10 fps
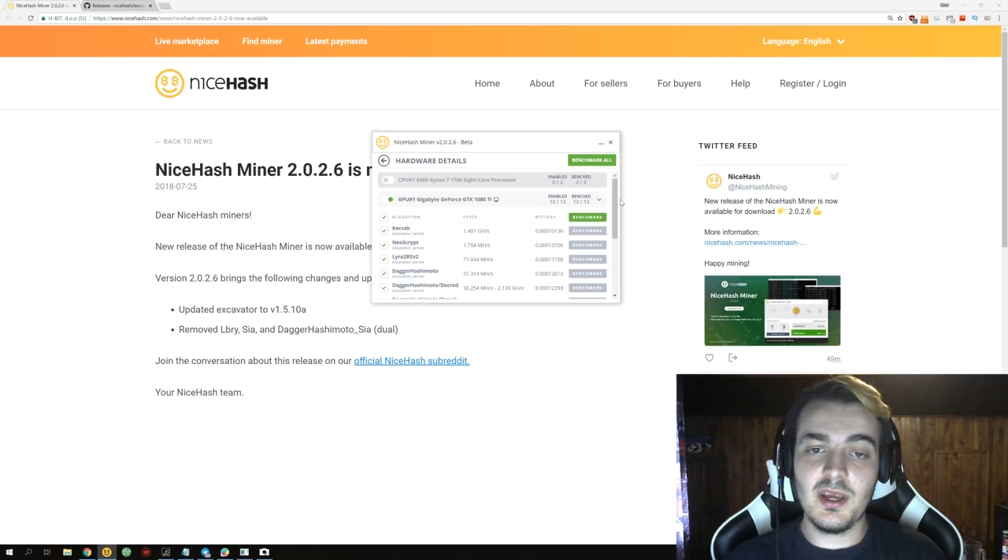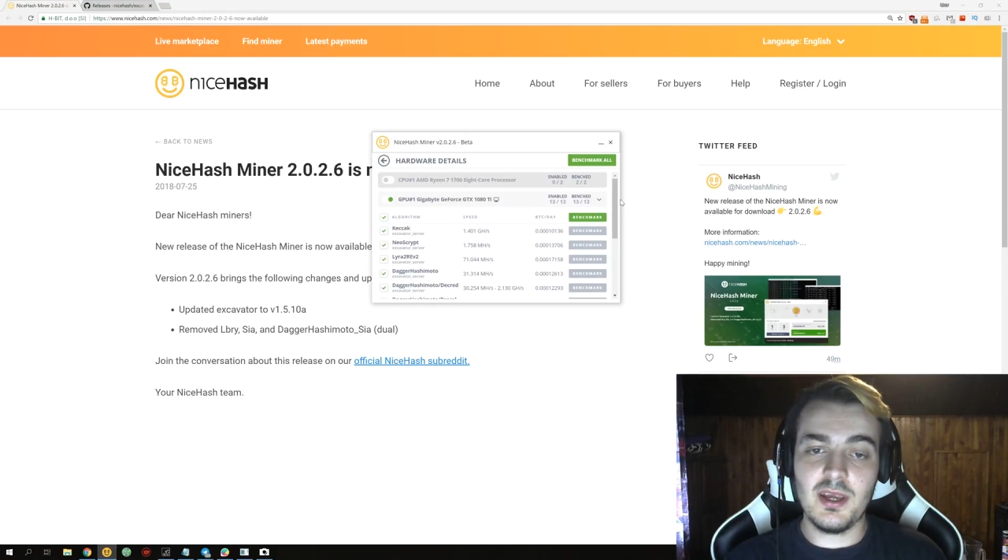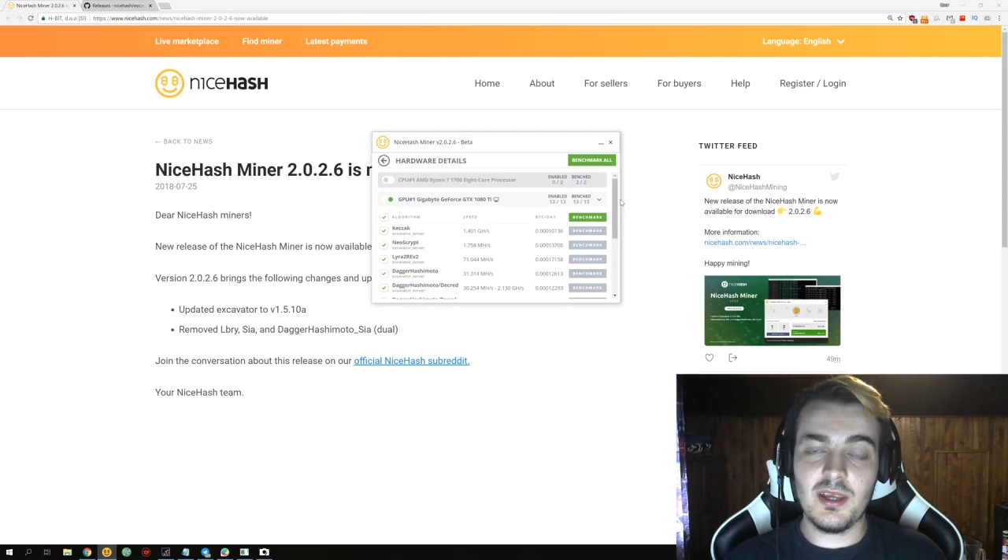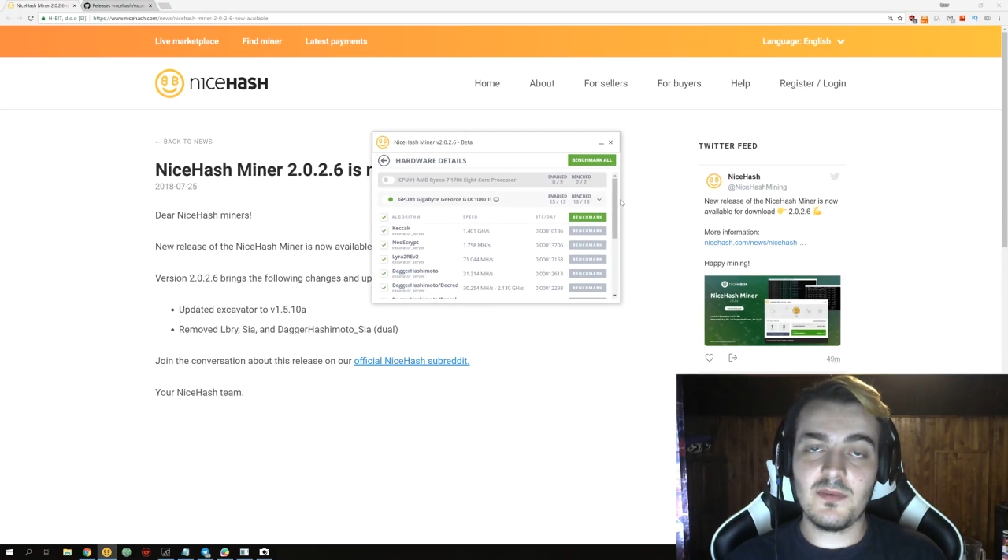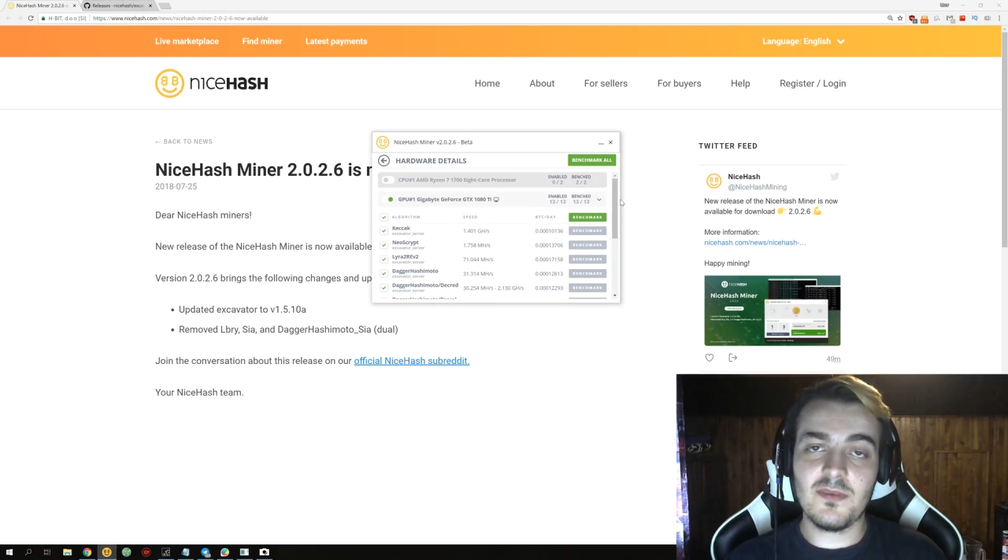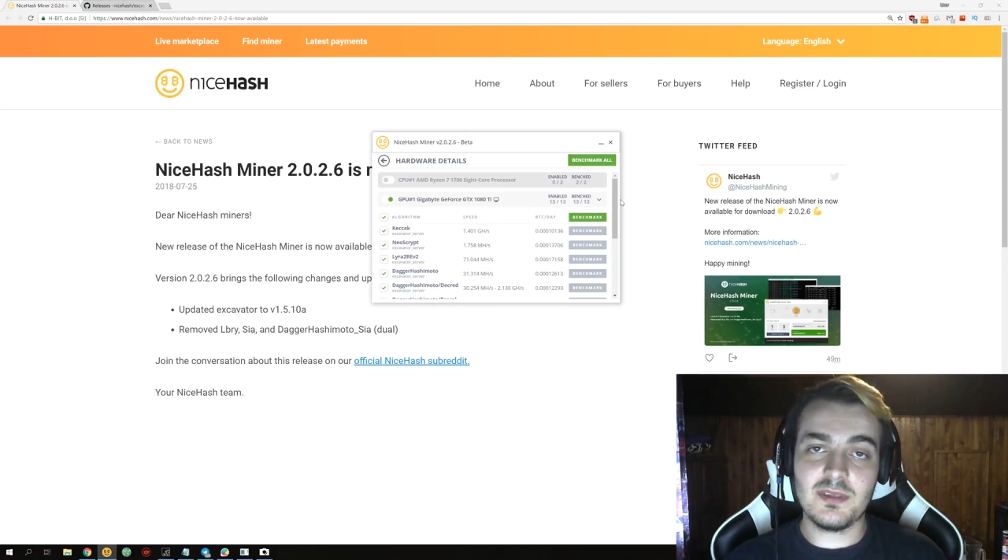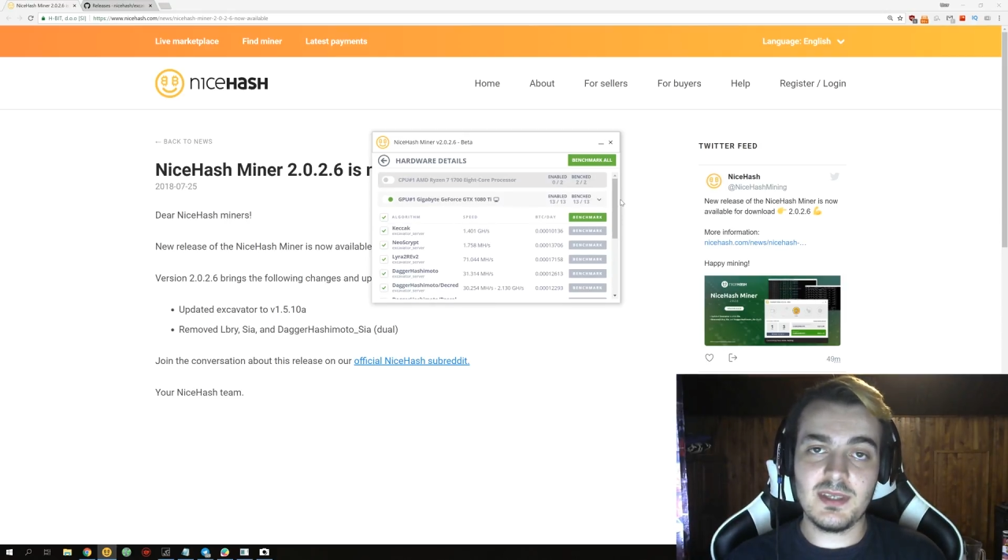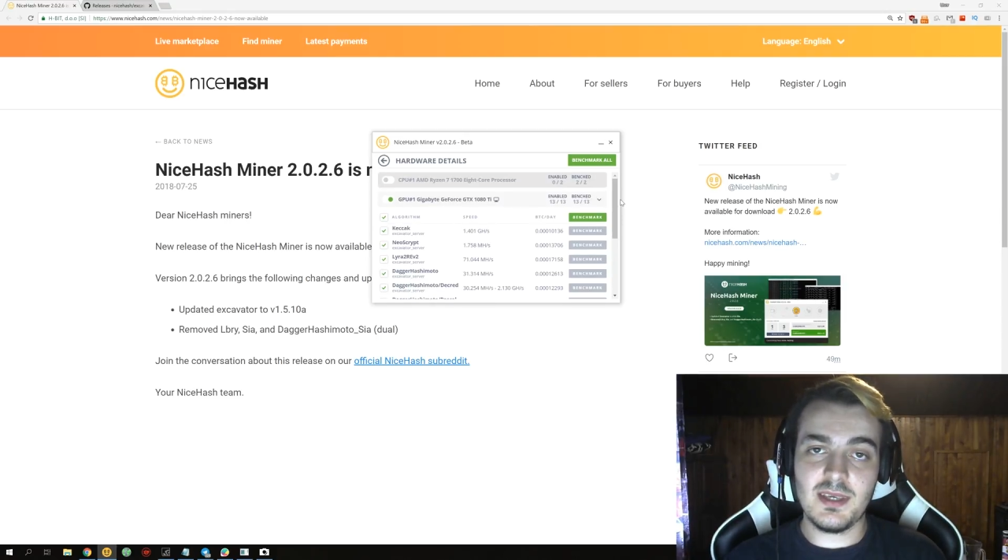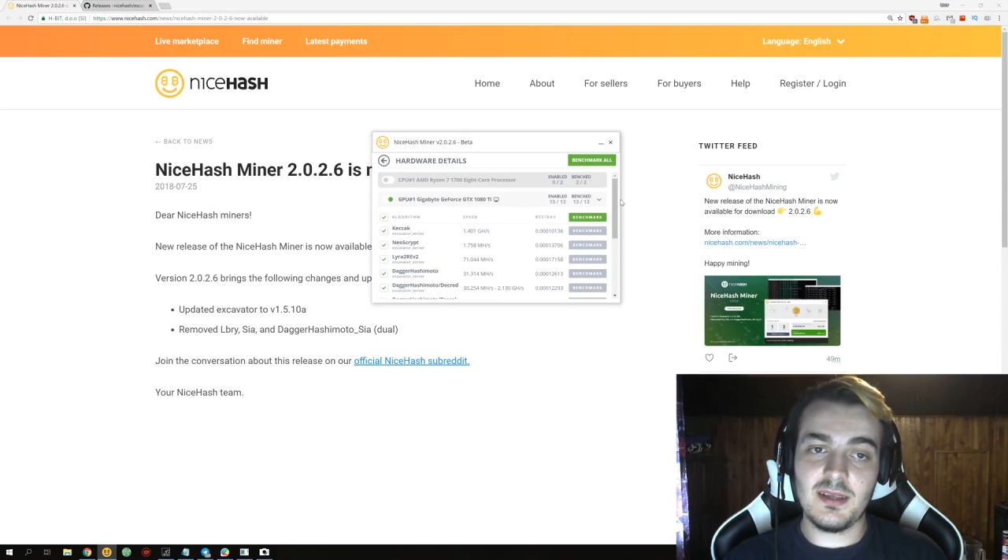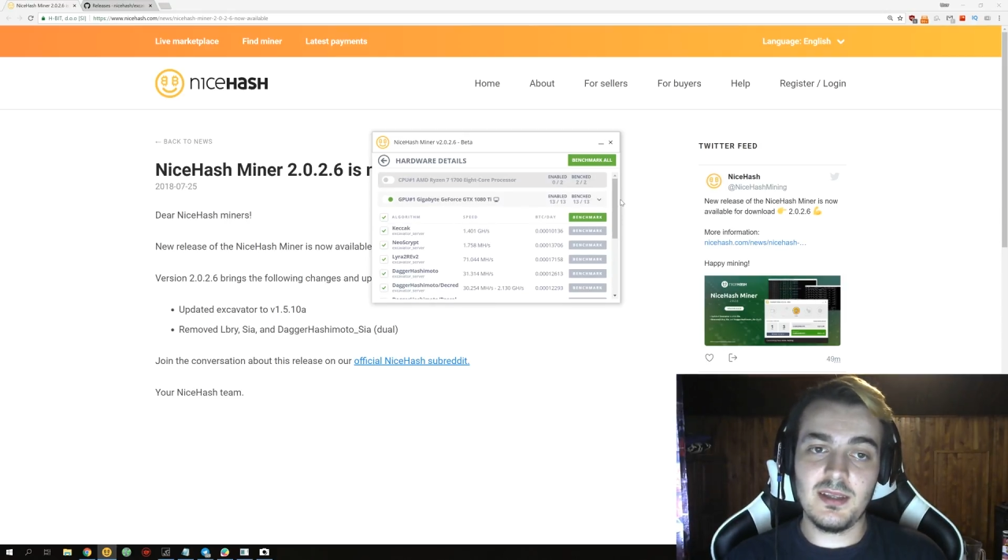and we will
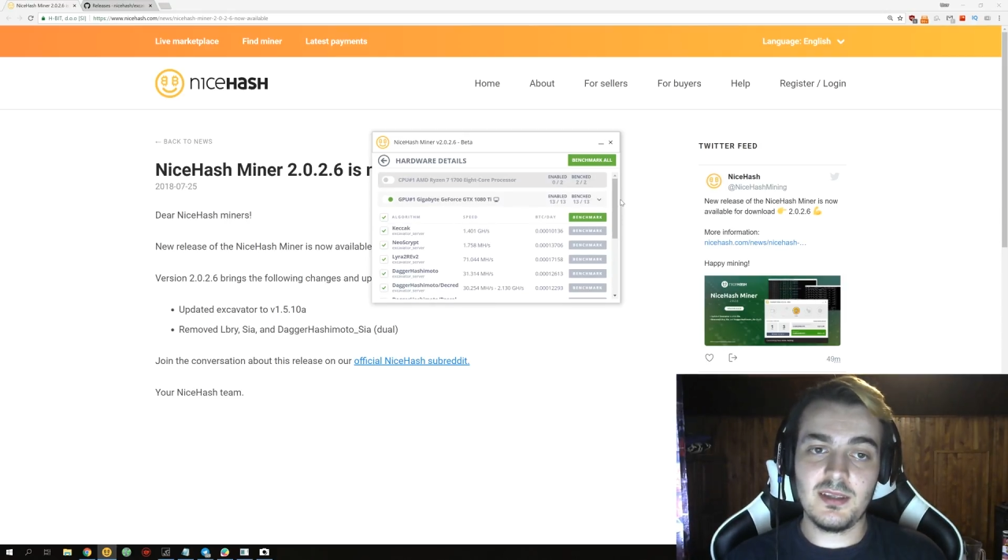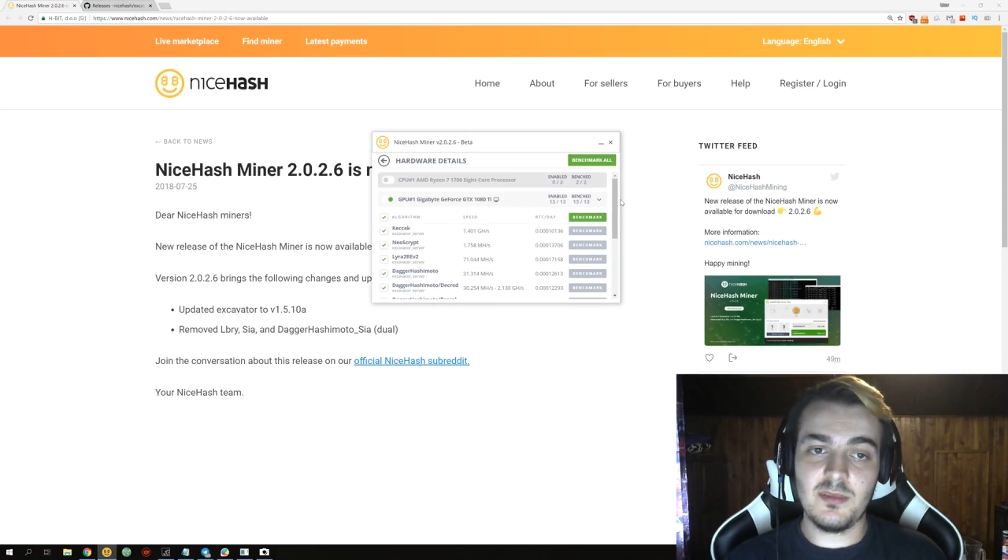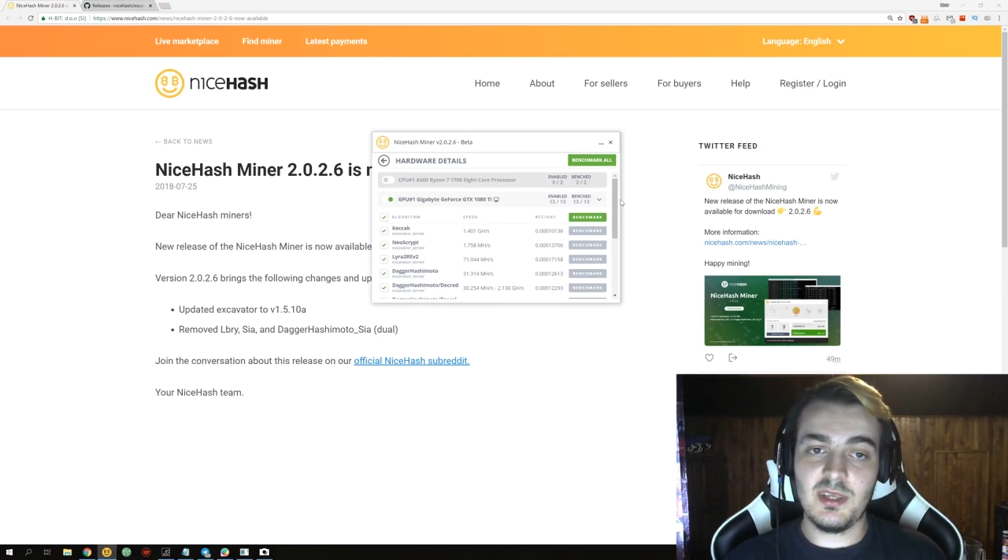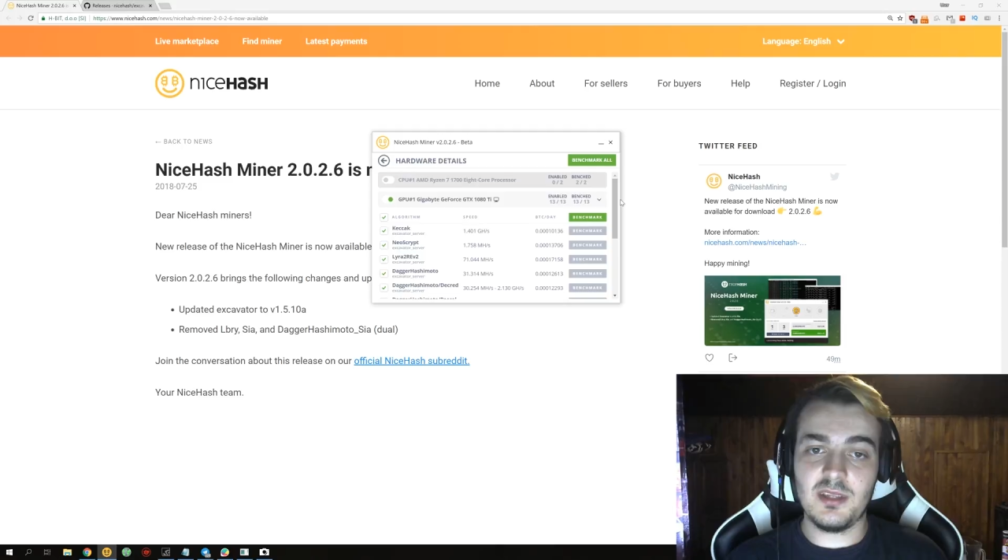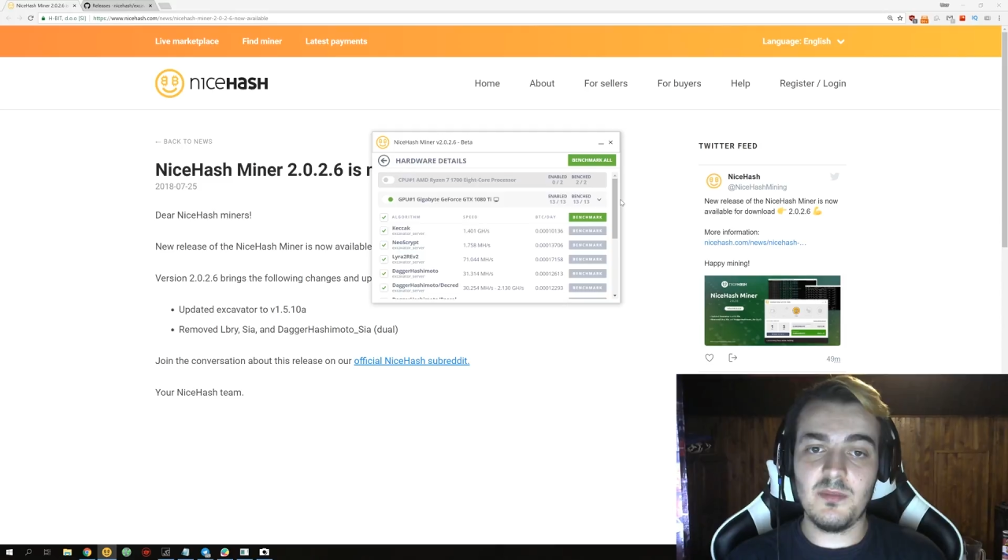see a little bit